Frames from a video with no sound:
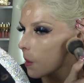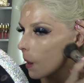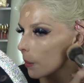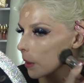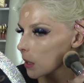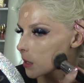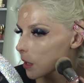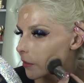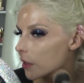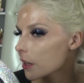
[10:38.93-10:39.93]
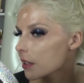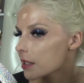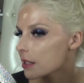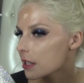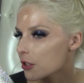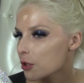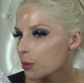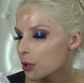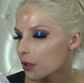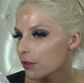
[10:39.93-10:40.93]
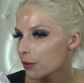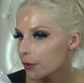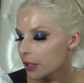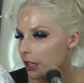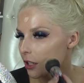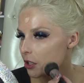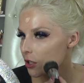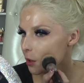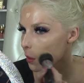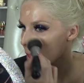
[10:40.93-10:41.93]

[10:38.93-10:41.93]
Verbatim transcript: And that is giving such a beautiful finish.